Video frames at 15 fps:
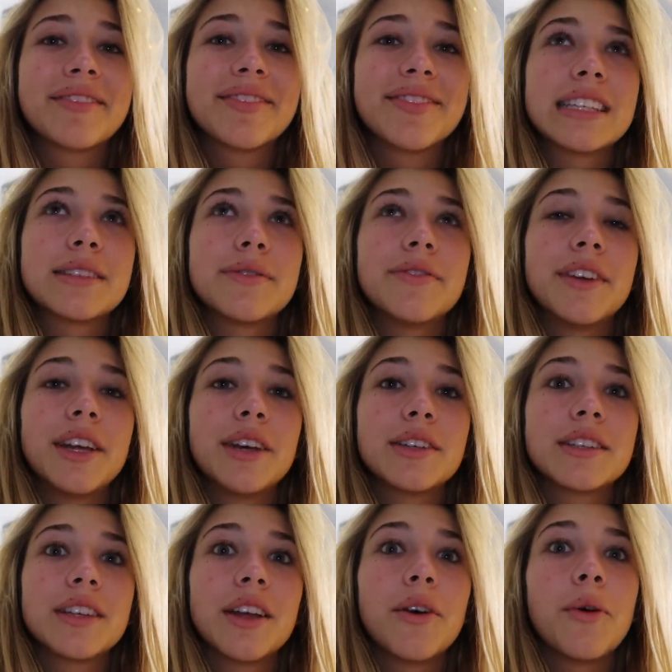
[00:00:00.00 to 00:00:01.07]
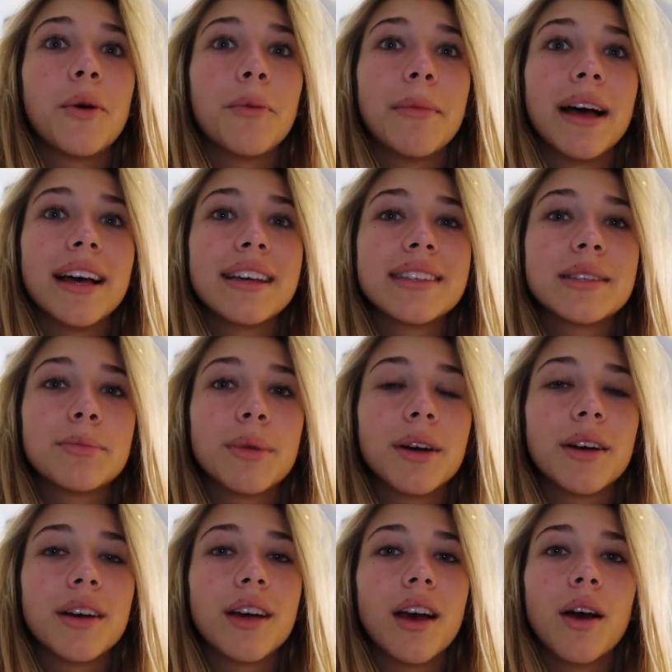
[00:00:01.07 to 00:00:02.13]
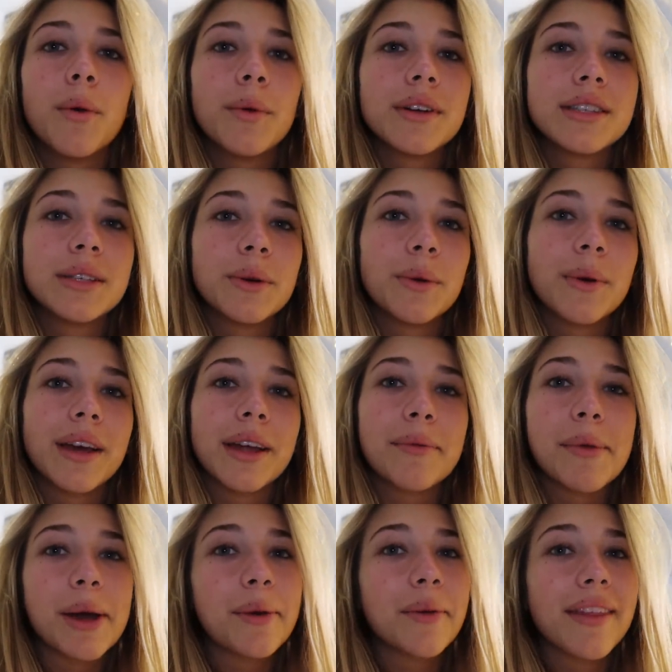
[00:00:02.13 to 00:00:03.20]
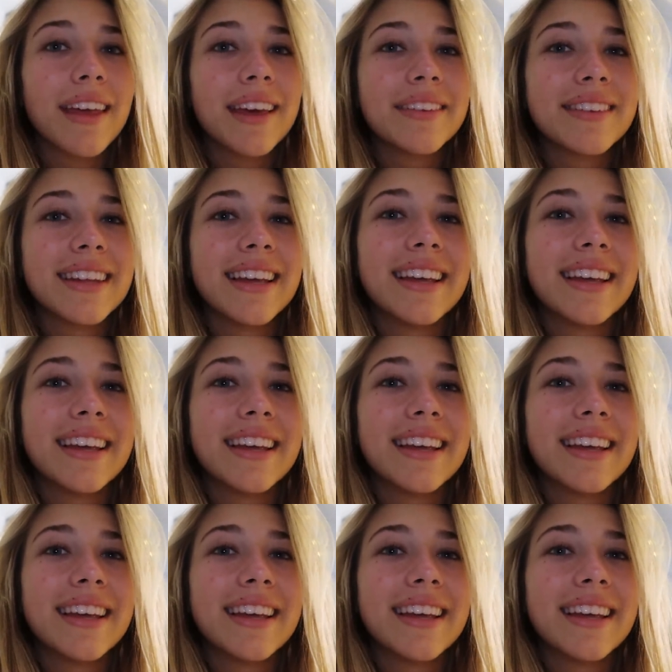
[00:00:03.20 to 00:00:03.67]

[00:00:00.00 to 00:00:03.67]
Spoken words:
This video is a whole mess, but we'll see what we can make with it.